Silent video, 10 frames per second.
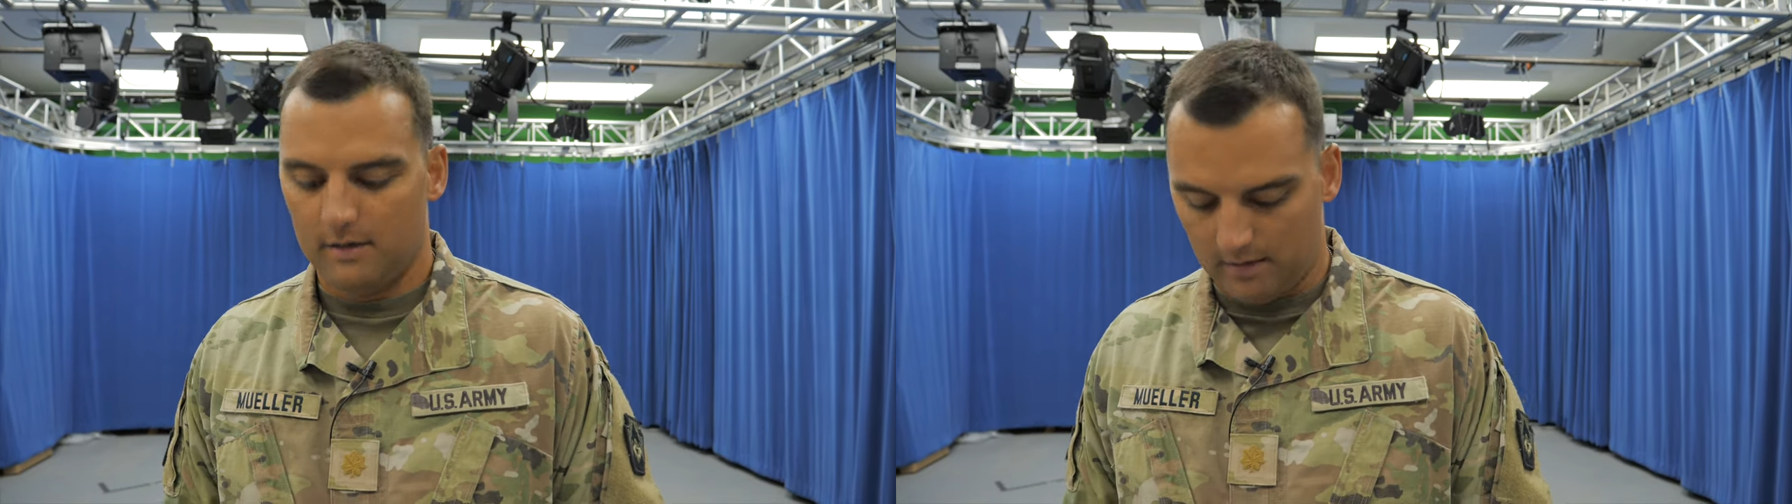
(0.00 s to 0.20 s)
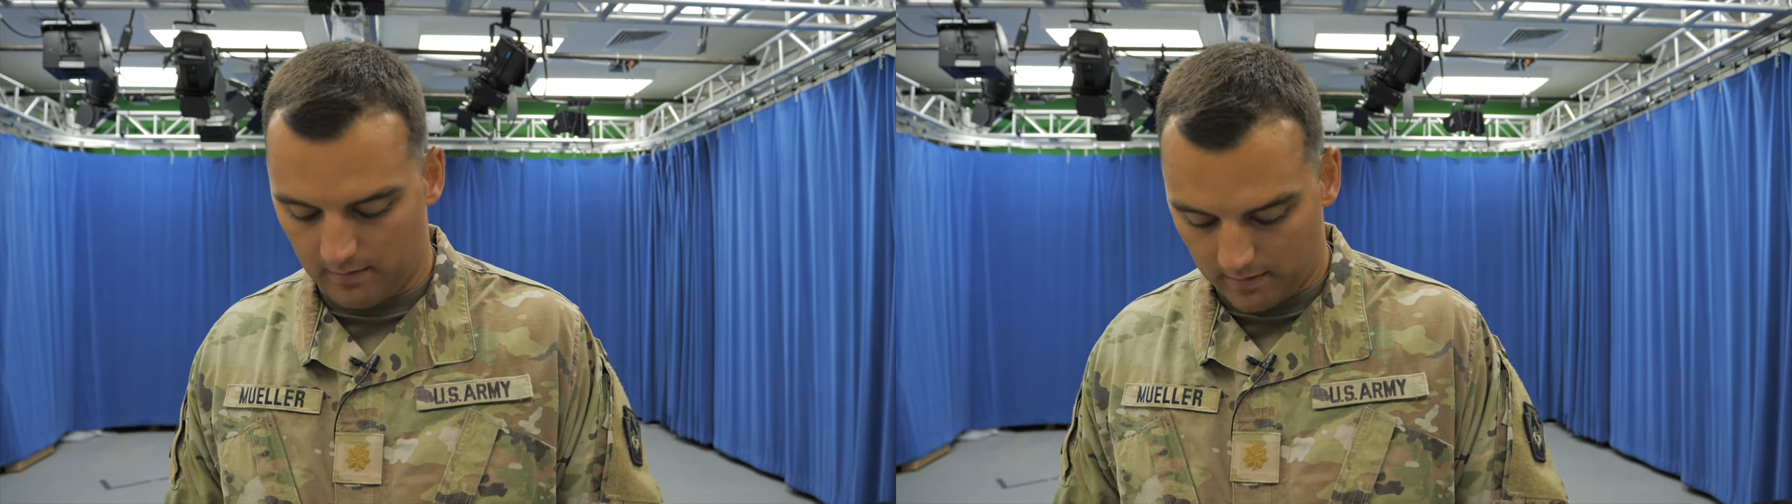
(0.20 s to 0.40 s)

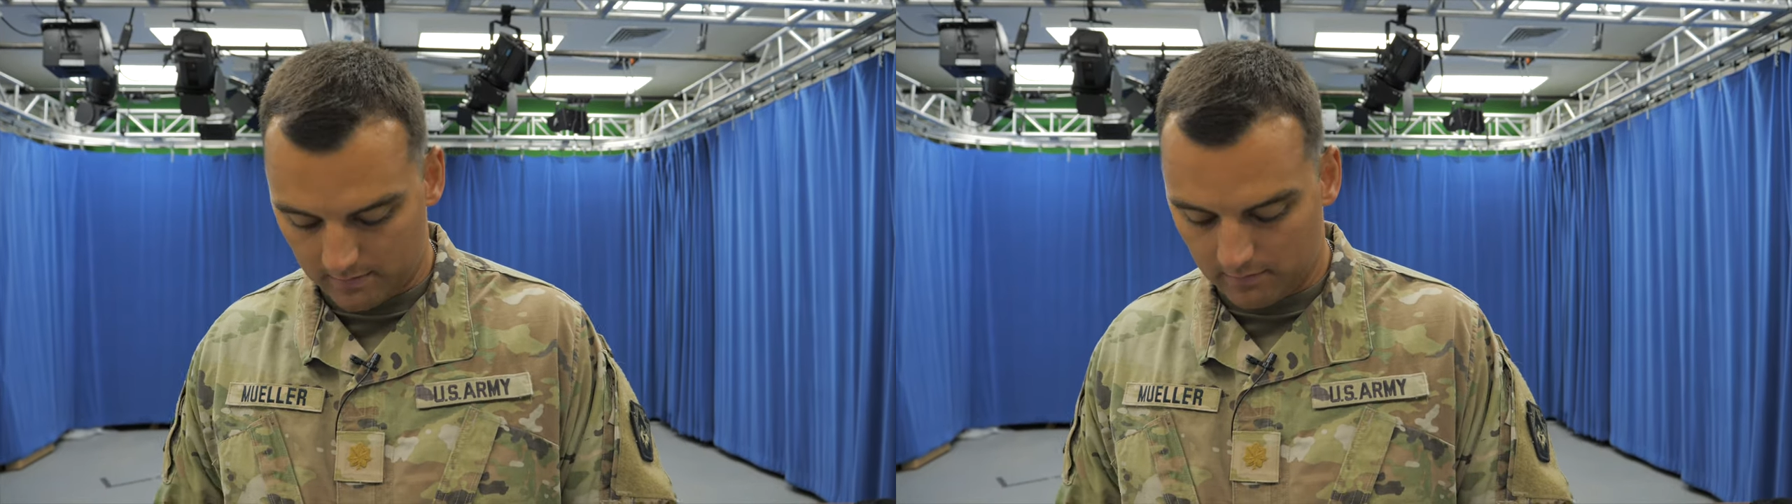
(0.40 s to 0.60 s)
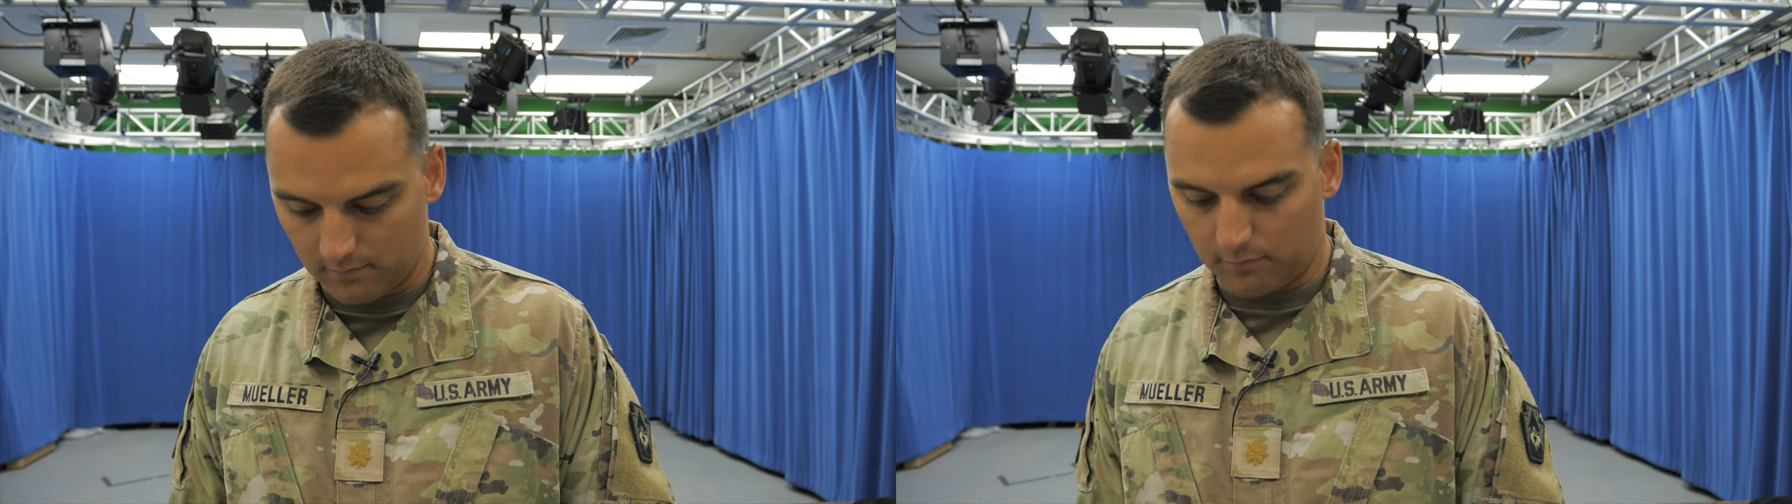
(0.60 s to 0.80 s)
And
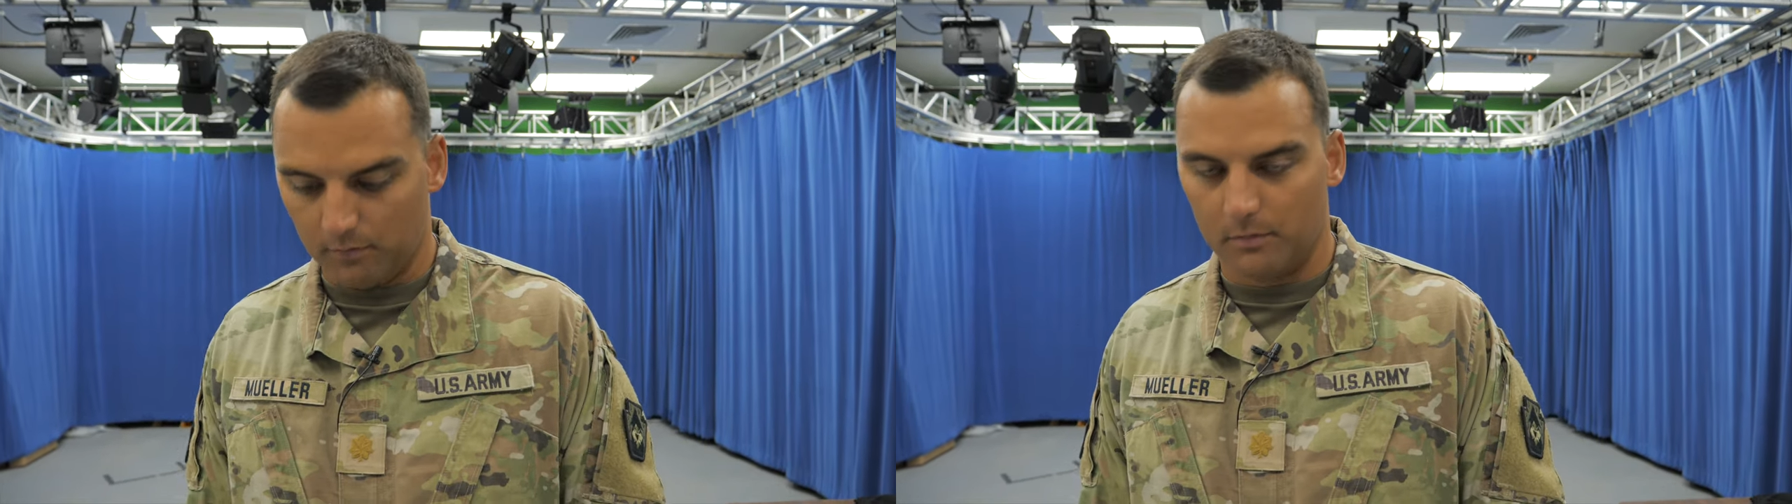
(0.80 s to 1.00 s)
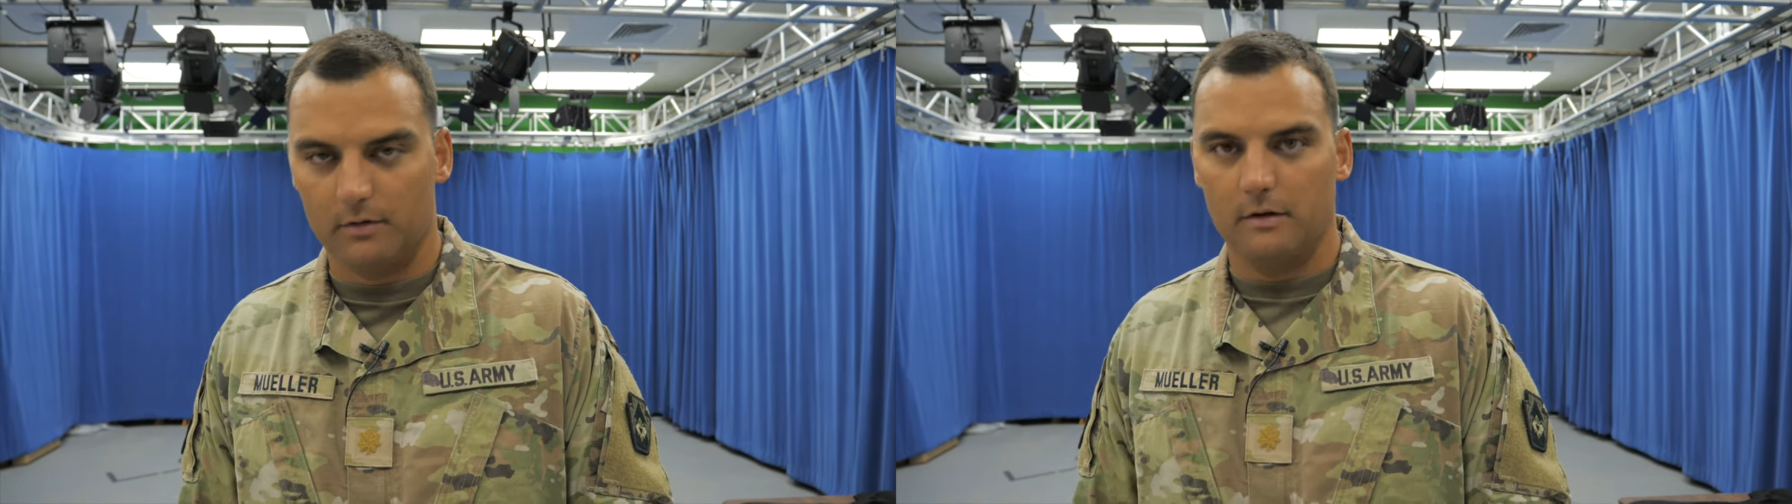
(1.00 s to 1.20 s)
that's the uniform.